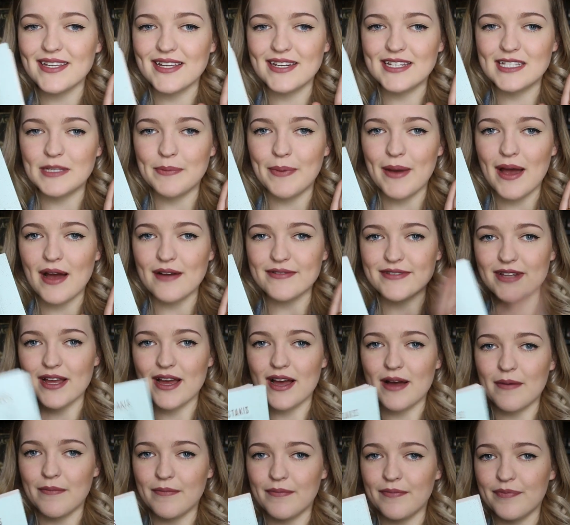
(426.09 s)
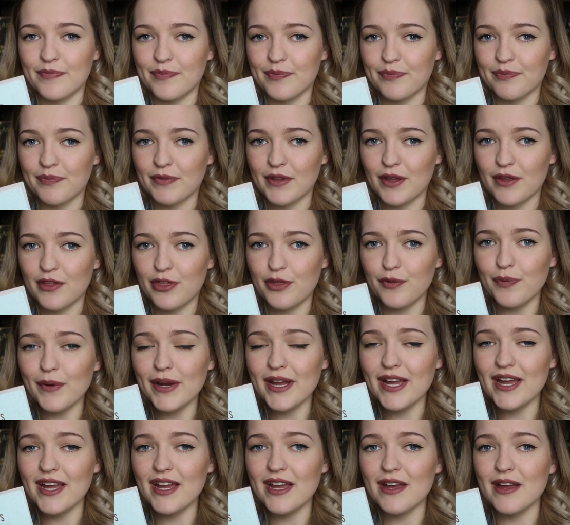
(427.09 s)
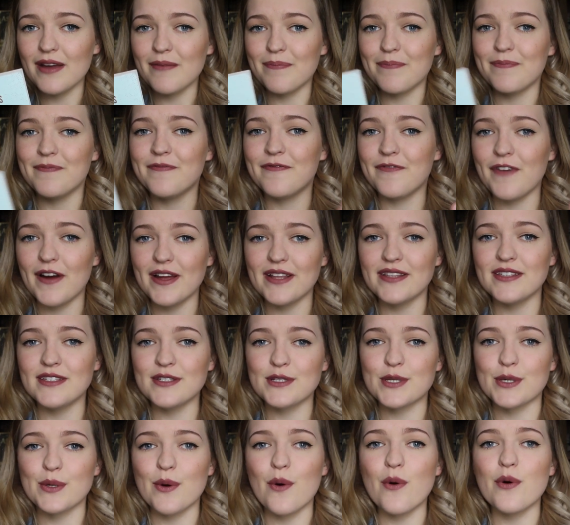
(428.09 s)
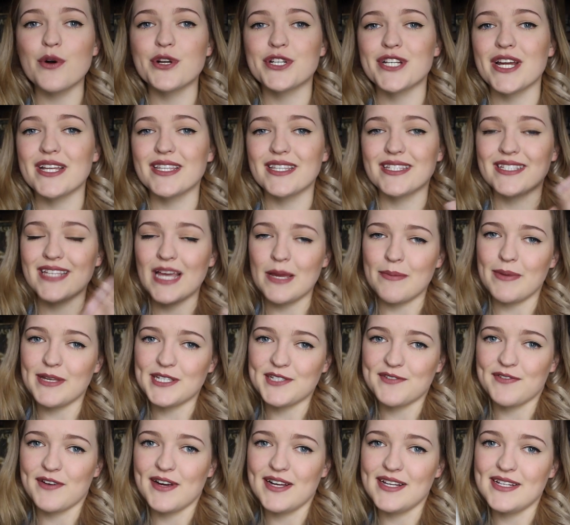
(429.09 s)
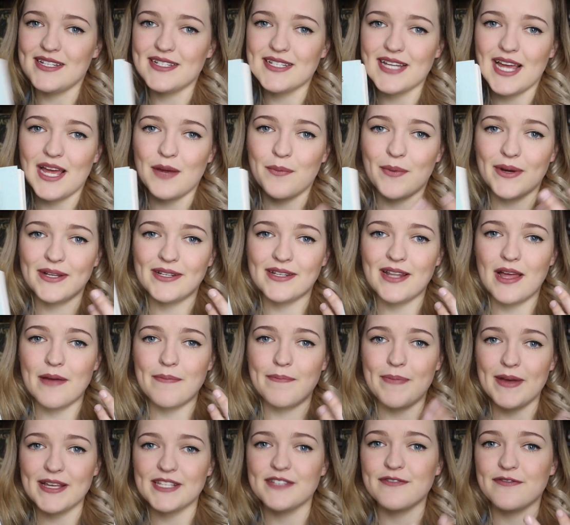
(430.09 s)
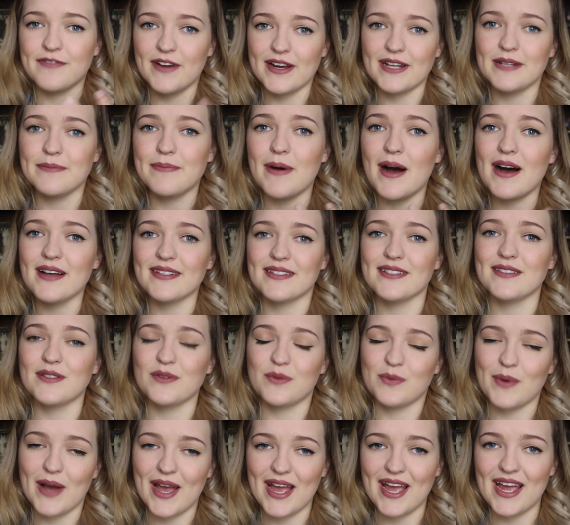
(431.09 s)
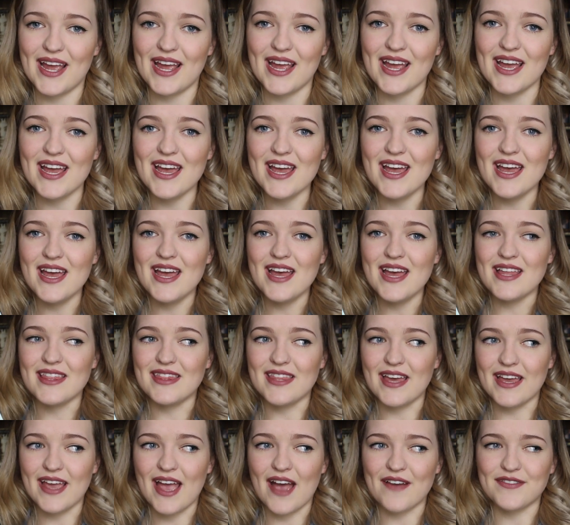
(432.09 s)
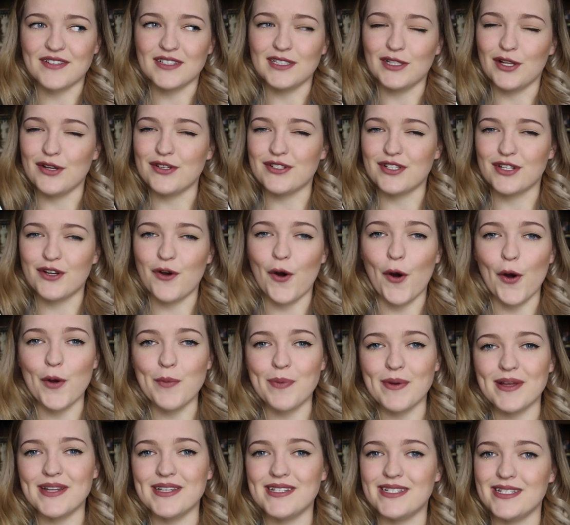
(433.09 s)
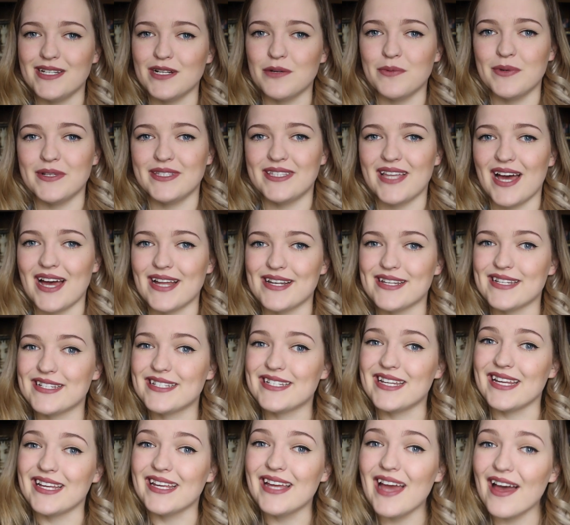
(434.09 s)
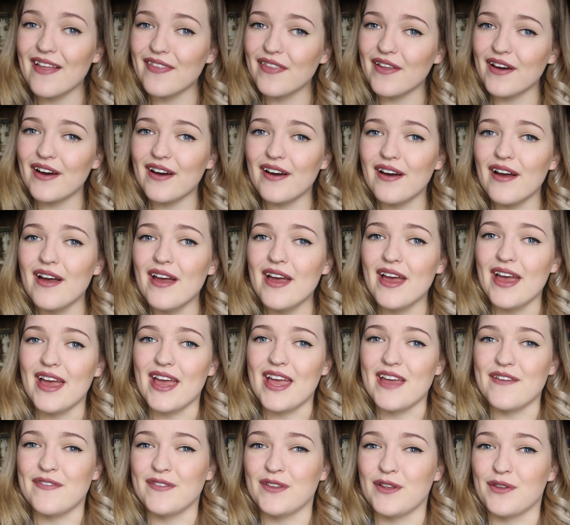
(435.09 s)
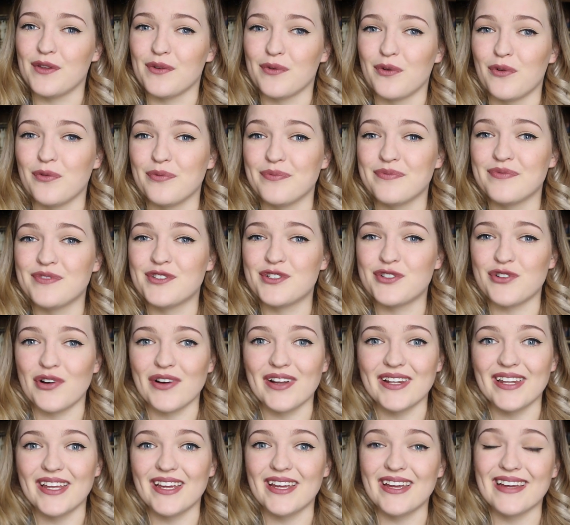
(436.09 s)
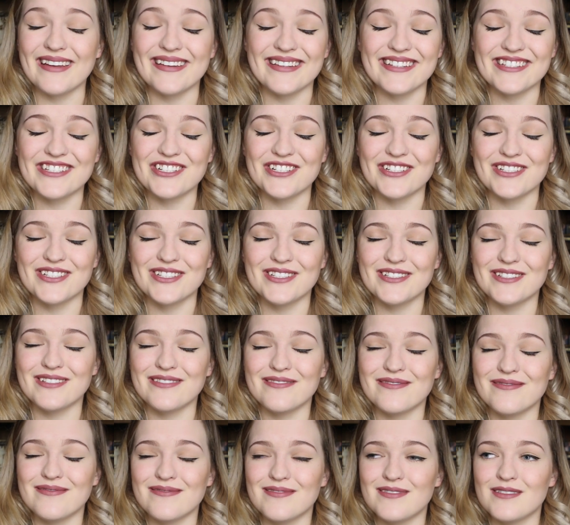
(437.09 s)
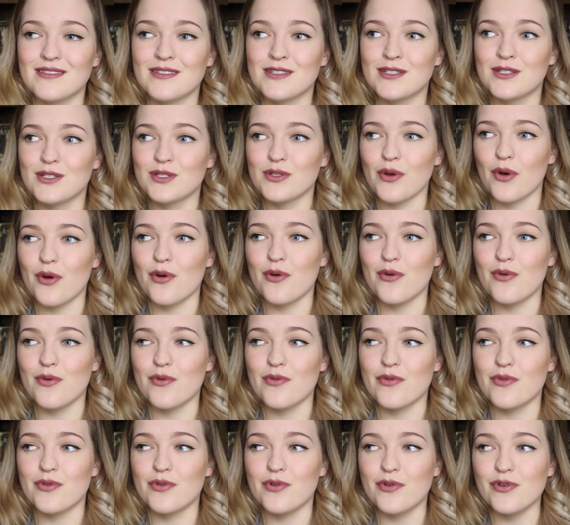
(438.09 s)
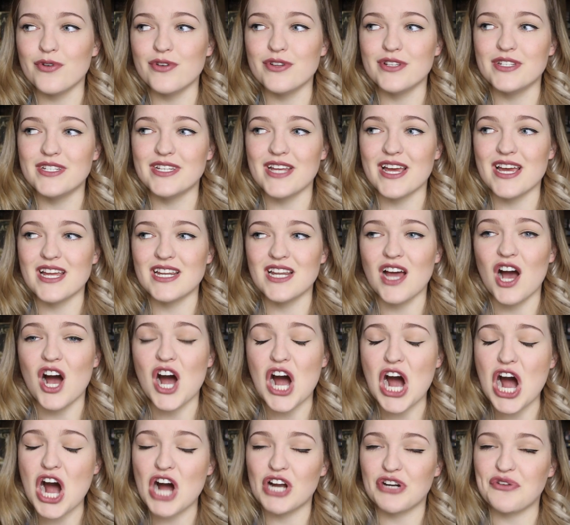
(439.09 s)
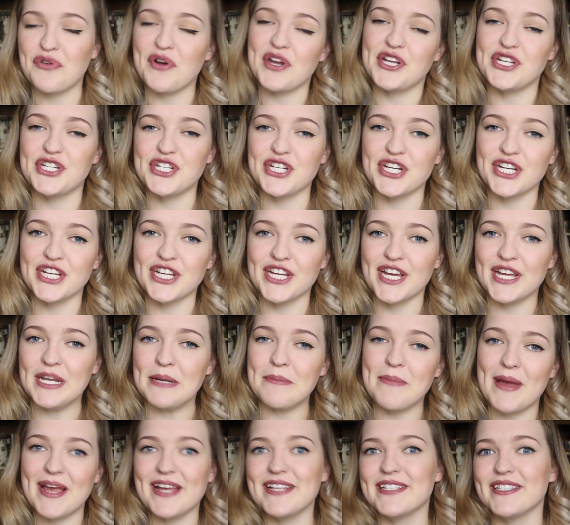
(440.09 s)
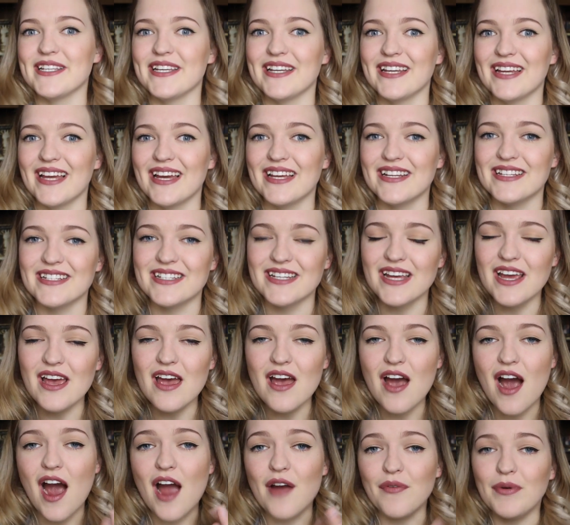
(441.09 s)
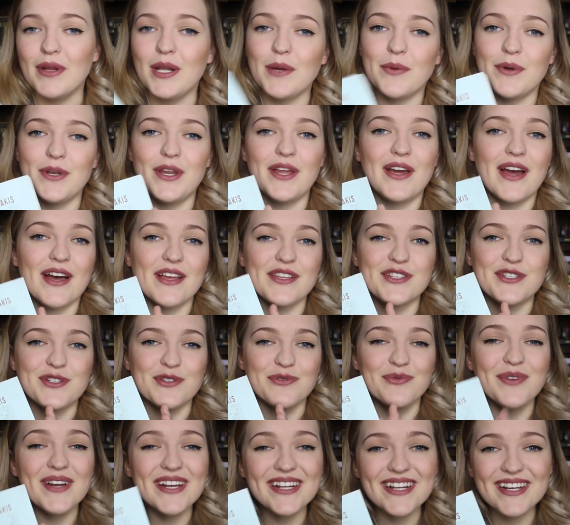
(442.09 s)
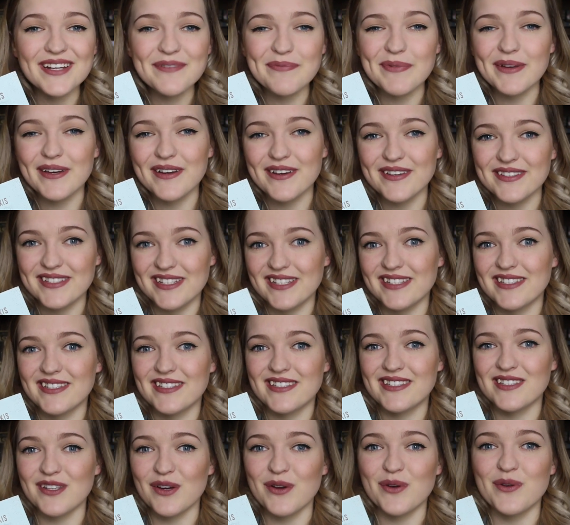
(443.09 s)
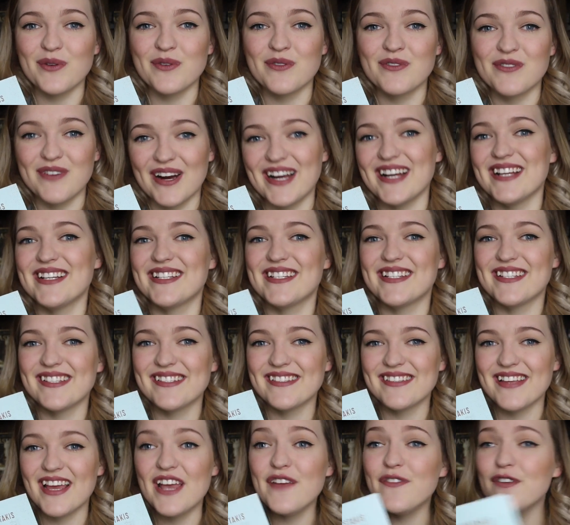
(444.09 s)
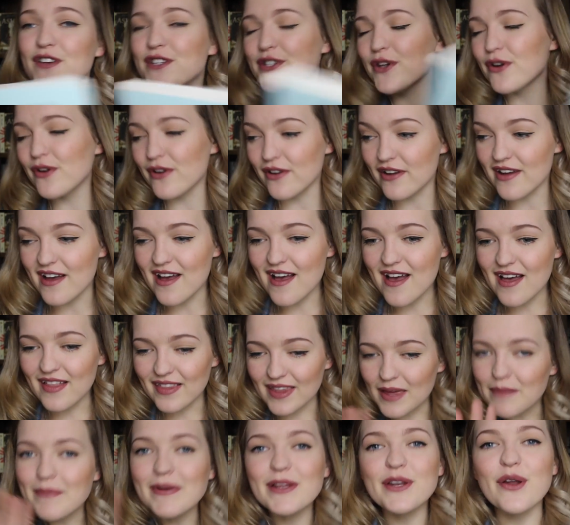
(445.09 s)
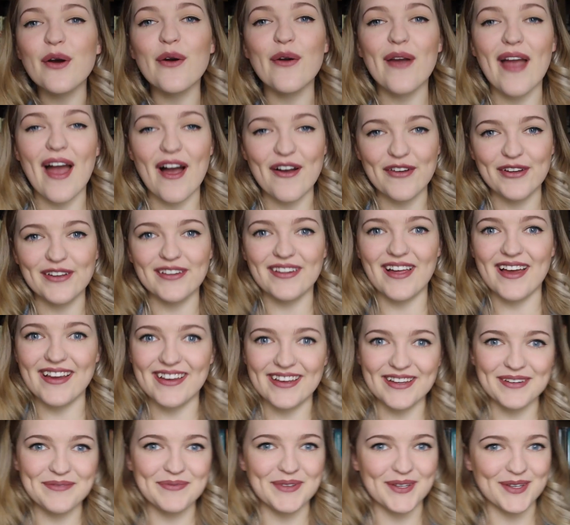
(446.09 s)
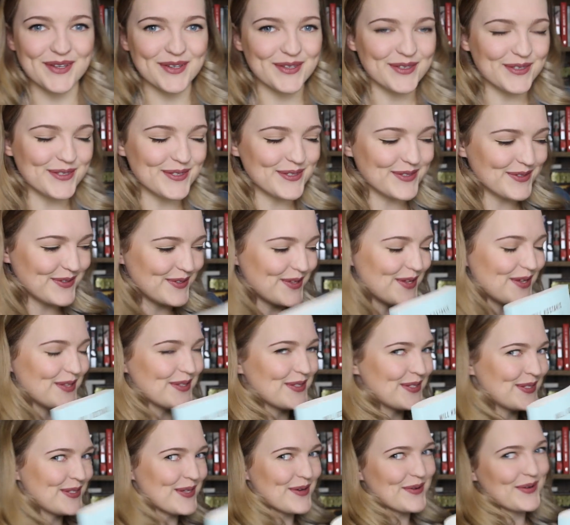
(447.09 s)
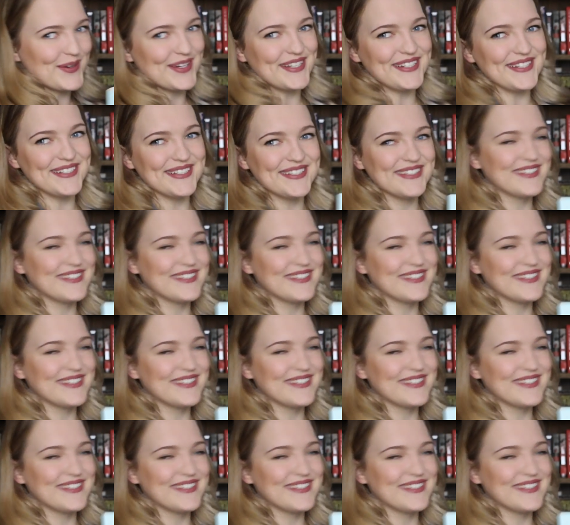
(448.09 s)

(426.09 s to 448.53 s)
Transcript: It is about three friends who all share the same best friend, and when their best friend passes away, they have to learn to cope and deal with that together, even though they're all struggling. And it's just so good and heart-wrenching and amazing, and I really want you guys to read it because it's so great. If you do, let me know how you like it because it's so good.